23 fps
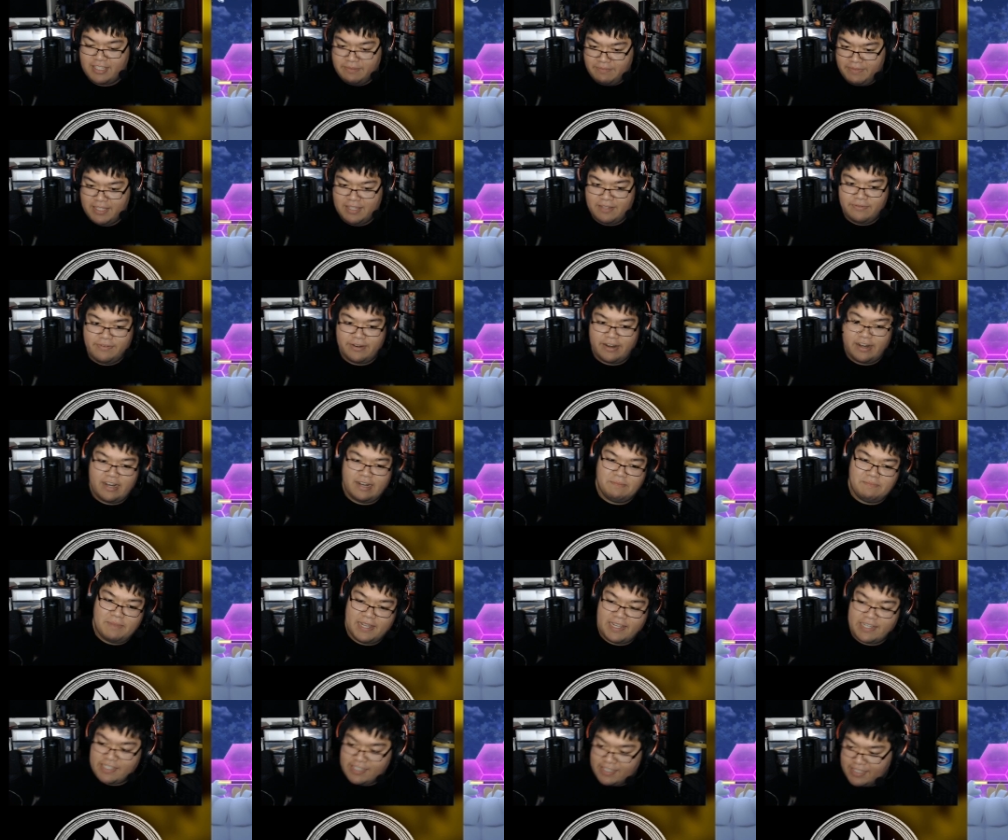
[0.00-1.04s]
be the very
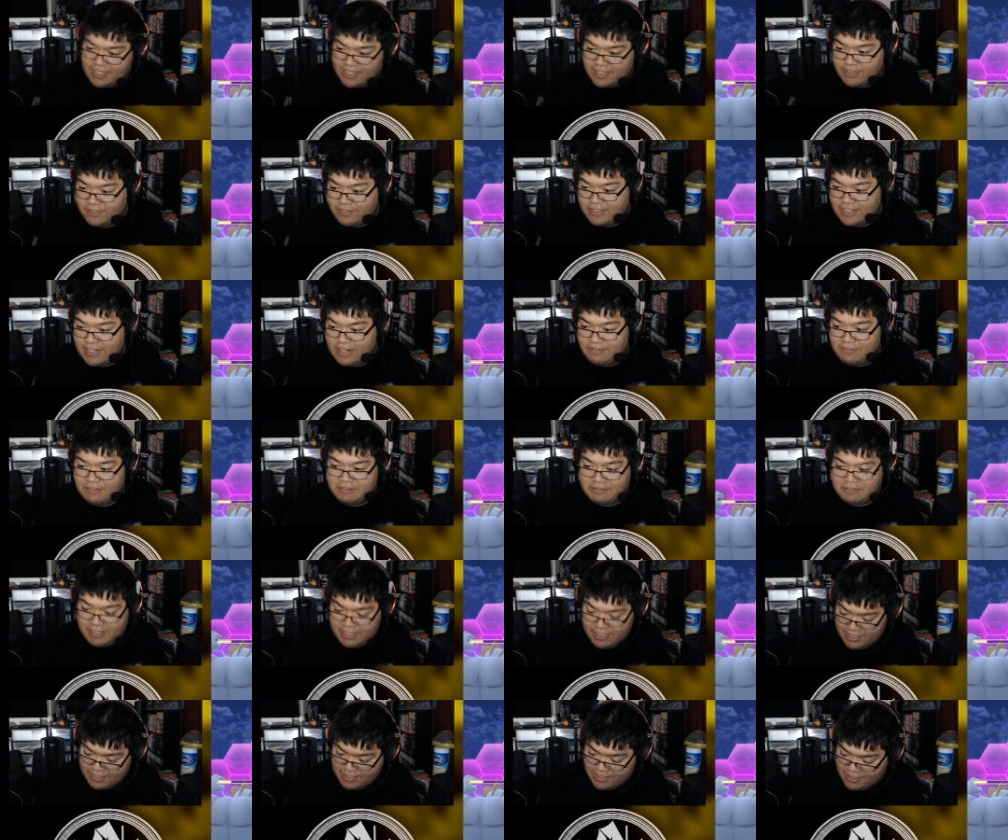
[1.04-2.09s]
best that no one ever
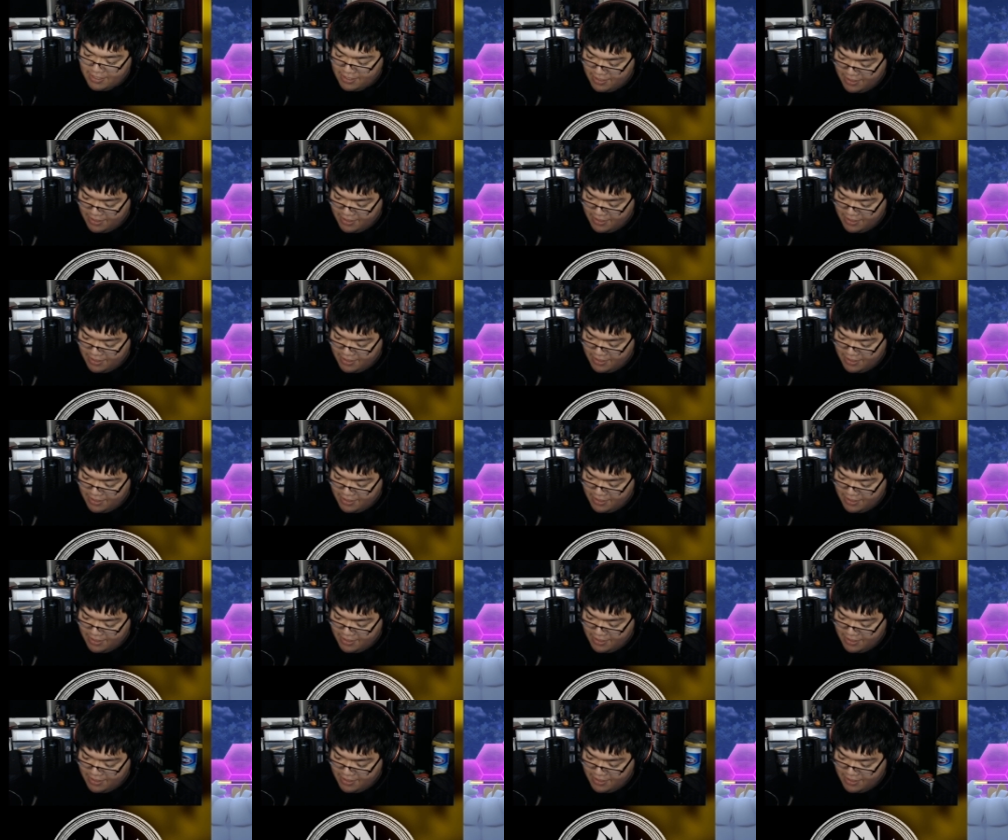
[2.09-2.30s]
was.